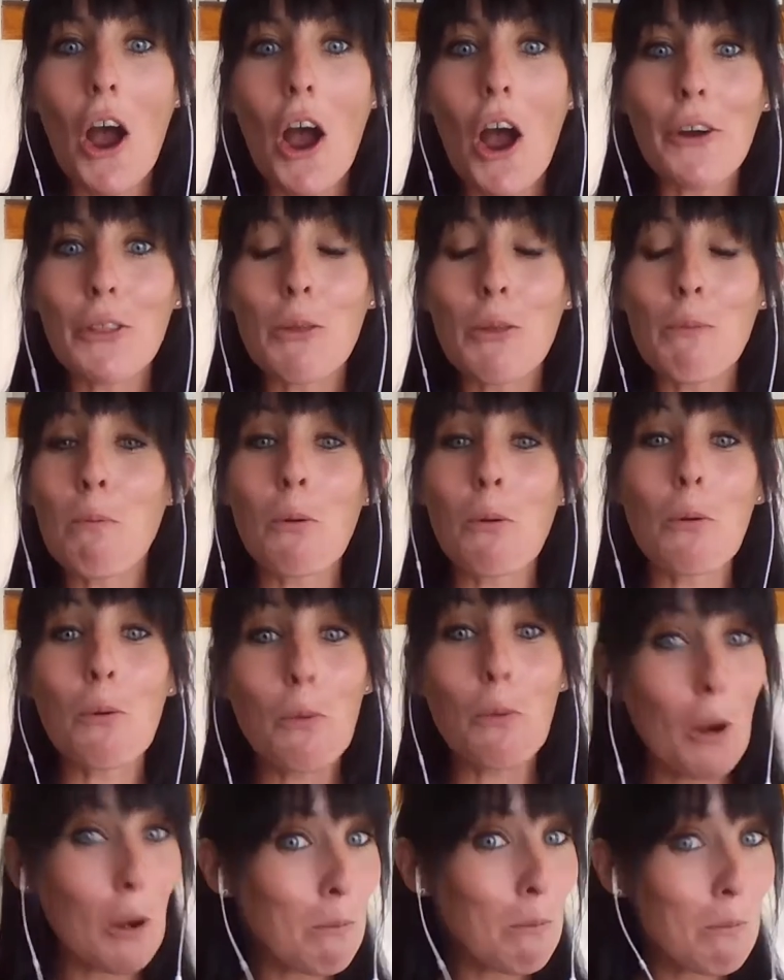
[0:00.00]
Are the
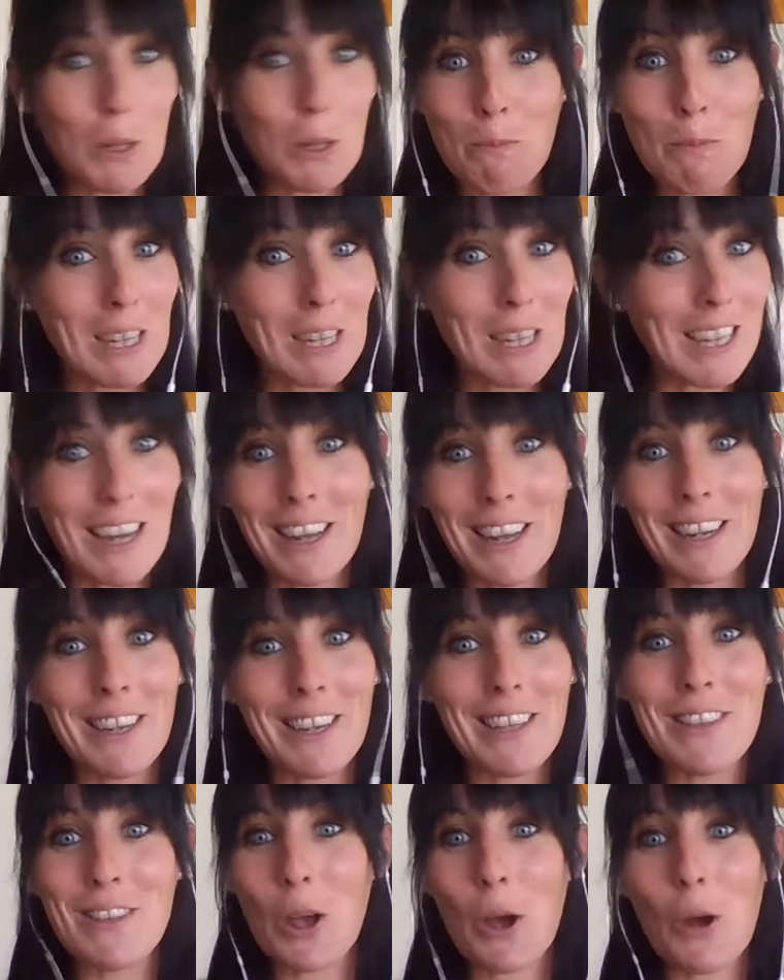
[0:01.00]
problem
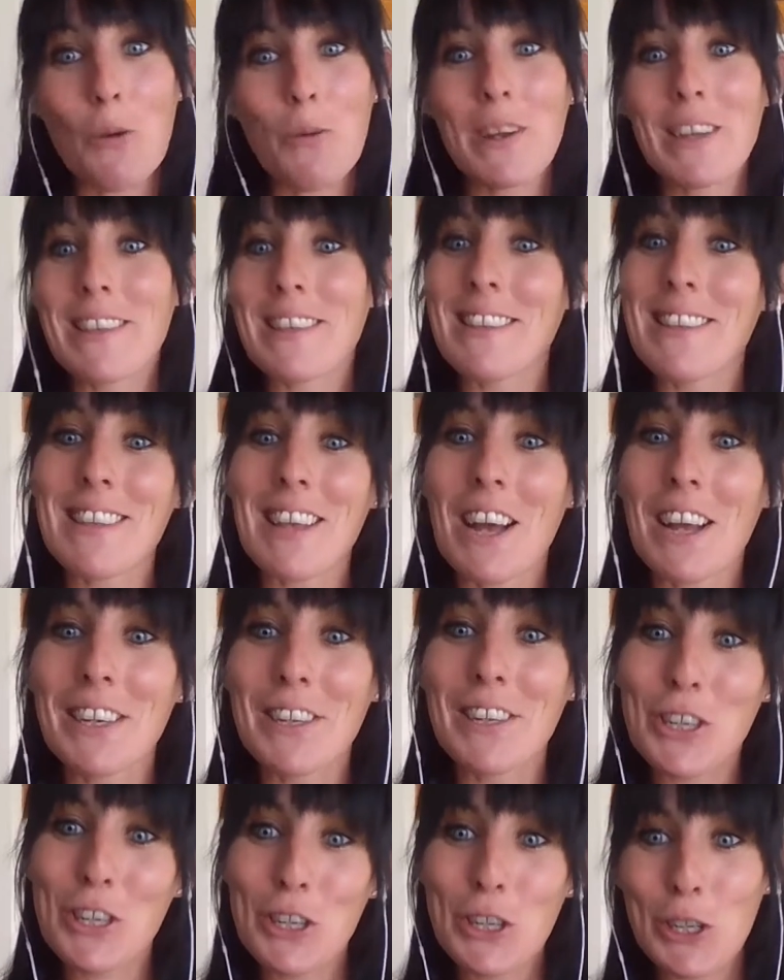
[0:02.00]
clients always
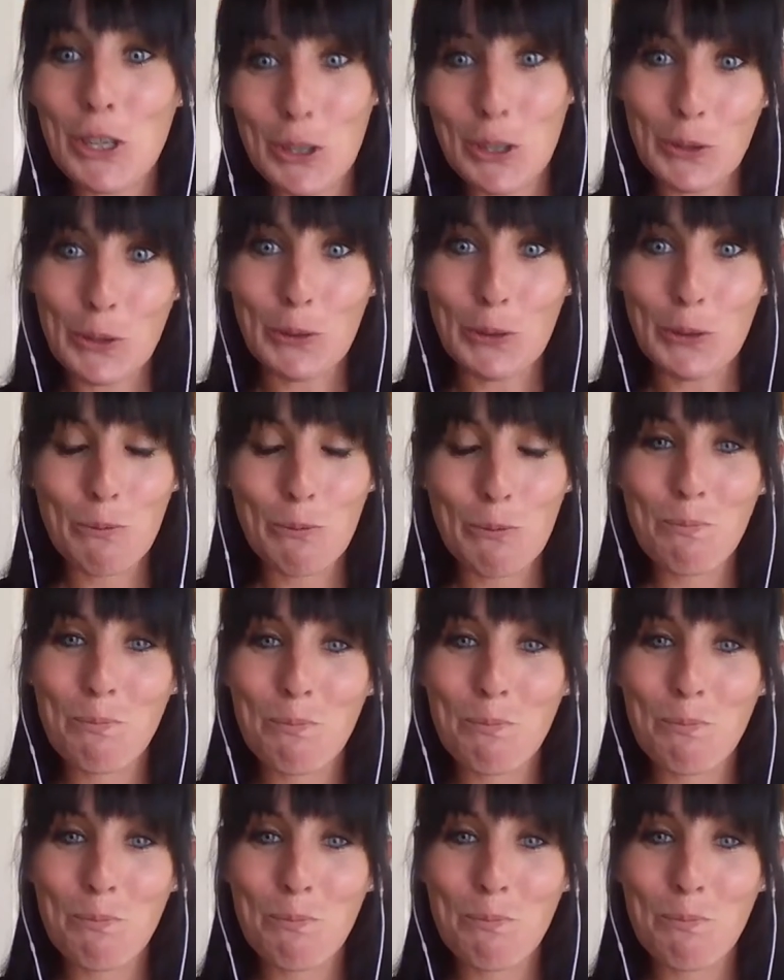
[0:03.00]
assigned to you?